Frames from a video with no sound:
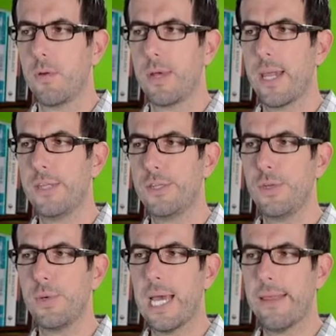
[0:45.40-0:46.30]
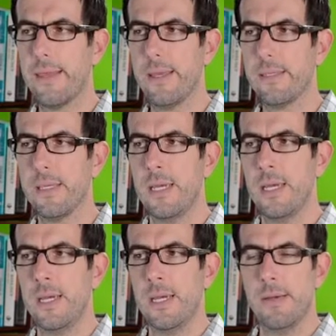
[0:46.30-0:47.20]
We got a 2, we got this.
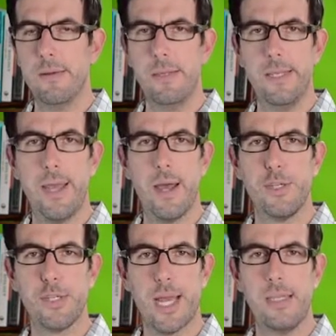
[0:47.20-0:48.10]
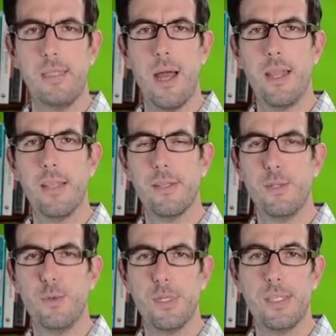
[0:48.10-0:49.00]
Now I just got done
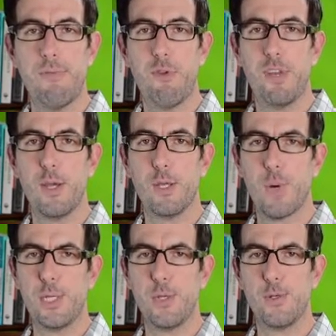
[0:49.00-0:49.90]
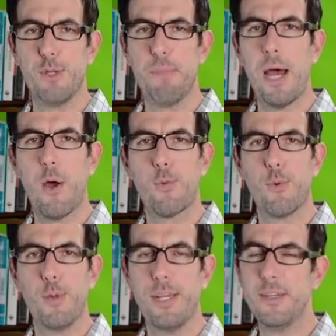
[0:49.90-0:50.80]
doing several videos where I told you the power
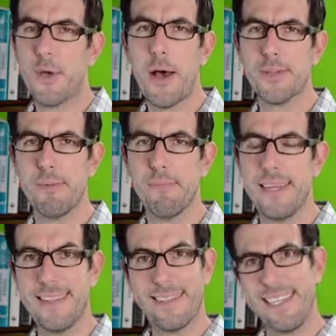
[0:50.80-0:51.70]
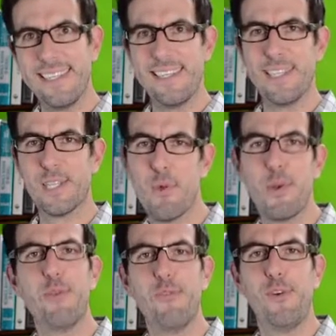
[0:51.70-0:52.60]
rule is awesome. It's easy, it's
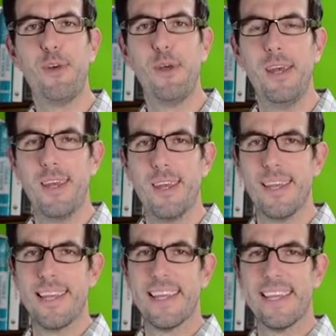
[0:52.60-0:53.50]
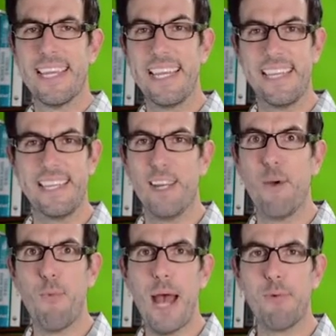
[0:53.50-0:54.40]
wonderful. You know,
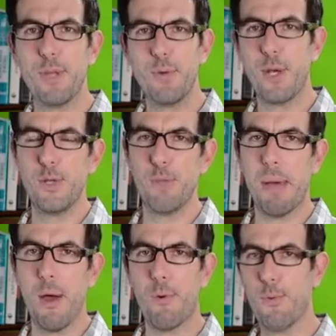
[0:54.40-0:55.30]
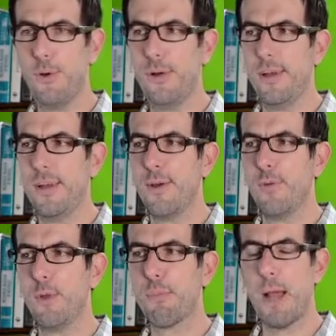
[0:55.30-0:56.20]
why wouldn't you want to do the power rule?
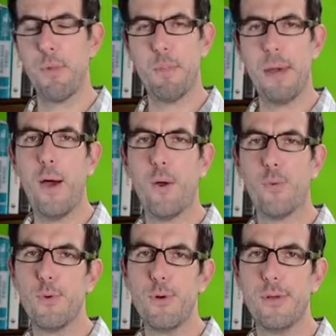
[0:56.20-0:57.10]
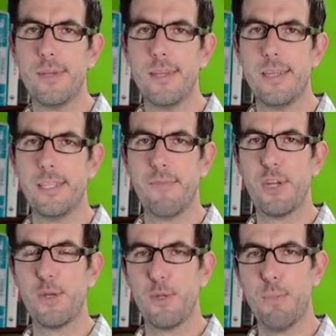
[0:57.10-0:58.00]
Well, the problem with the power rule is if you're
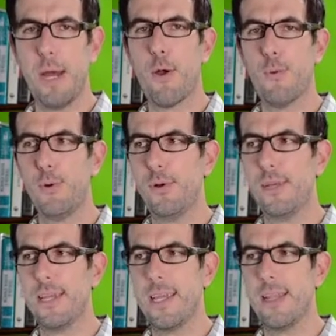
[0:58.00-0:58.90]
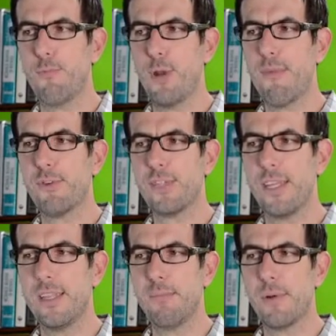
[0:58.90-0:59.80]
going to do the power rule and whatever's
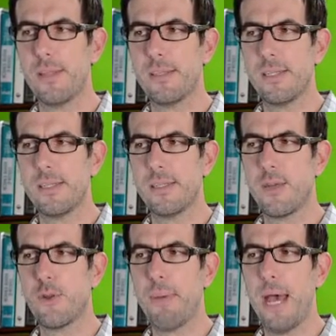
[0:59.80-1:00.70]
in the parentheses under the